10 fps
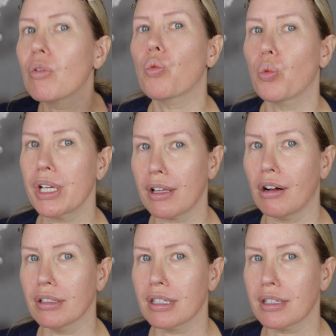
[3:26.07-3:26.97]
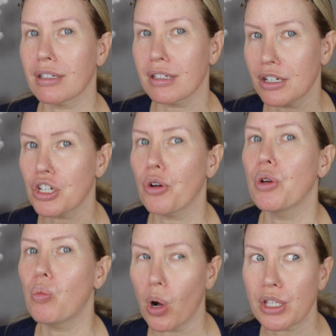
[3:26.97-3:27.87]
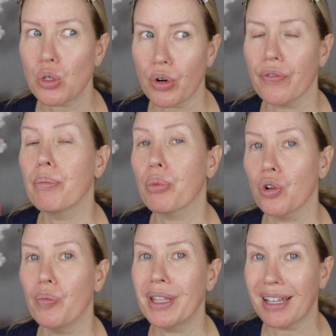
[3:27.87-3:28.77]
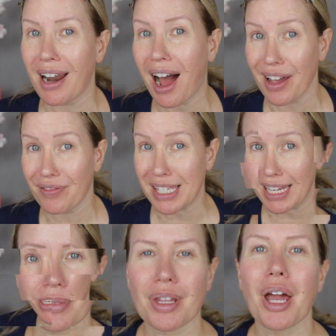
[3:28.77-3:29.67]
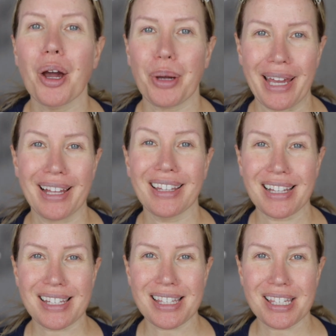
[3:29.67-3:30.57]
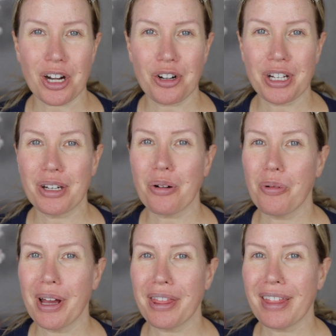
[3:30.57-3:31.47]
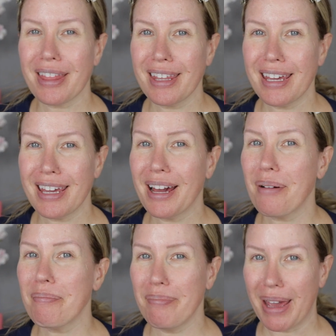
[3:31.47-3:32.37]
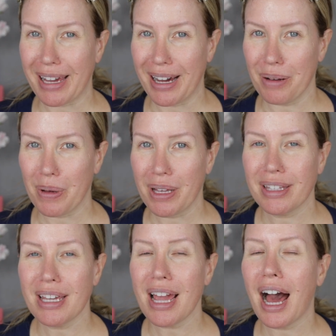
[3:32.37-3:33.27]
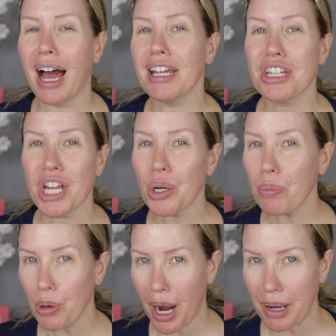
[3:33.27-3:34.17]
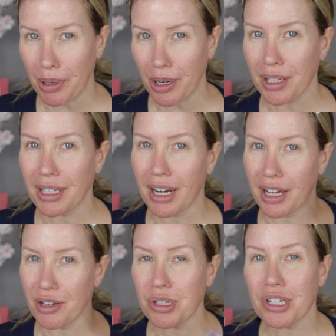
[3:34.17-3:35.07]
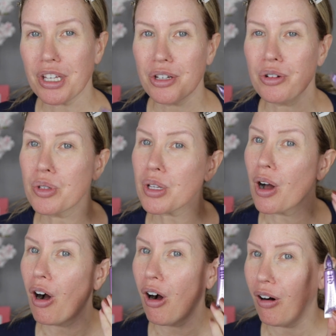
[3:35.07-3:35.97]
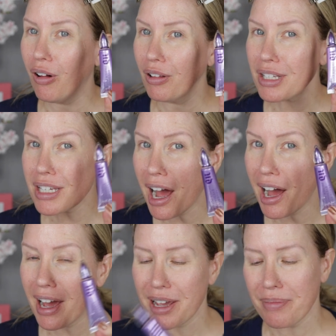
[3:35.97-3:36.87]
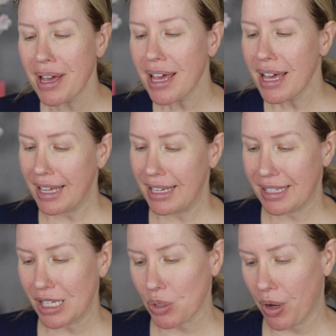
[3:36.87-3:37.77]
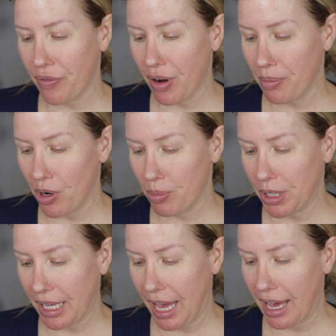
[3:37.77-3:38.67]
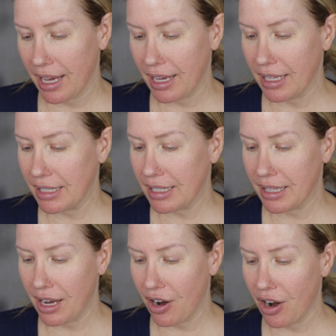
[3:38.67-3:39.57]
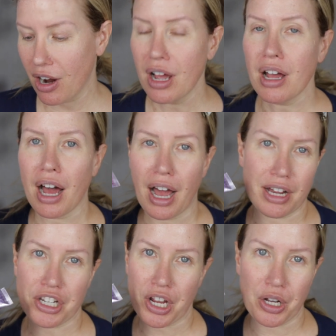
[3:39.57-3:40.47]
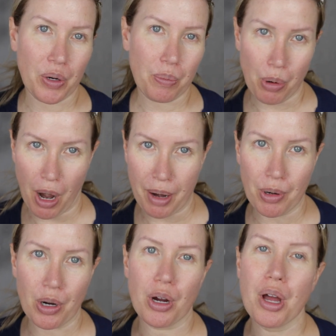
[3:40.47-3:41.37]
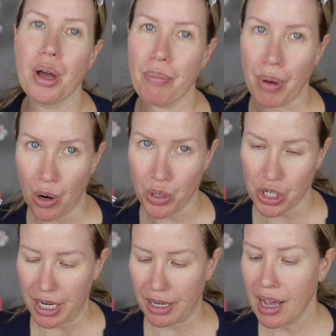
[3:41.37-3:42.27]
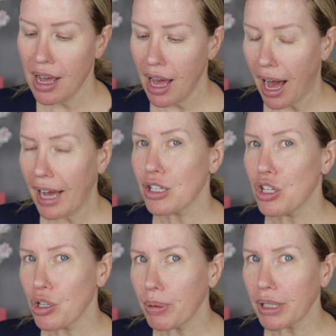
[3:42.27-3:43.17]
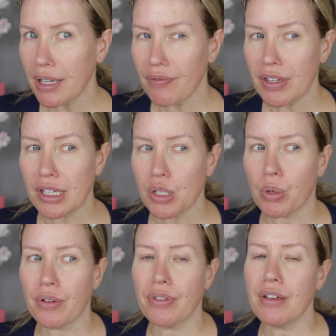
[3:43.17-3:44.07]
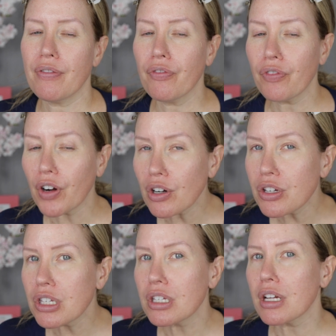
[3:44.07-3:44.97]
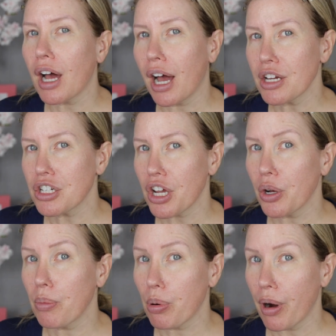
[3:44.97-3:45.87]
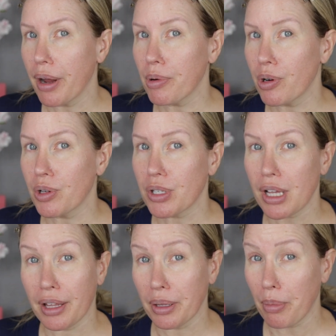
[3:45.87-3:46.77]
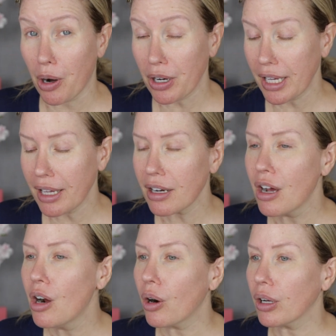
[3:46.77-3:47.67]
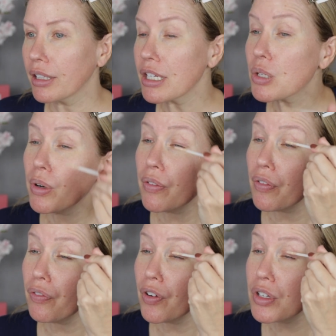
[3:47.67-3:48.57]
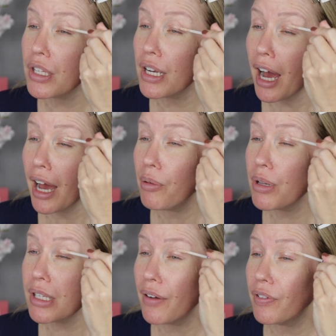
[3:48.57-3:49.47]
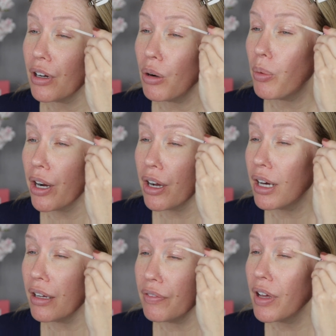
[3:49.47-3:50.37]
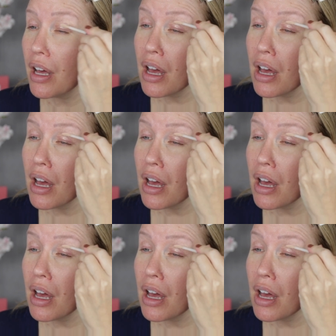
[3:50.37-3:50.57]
results to show you what sort of improvement that I've seen. Okay, let's get started with the makeup. The eyeshadow primer that I used to use all the time is this one from Urban Decay. It's their eyeshadow primer potion. I do believe this is one of the first eyeshadow primers on the market, or at least one of the first that I was ever aware of.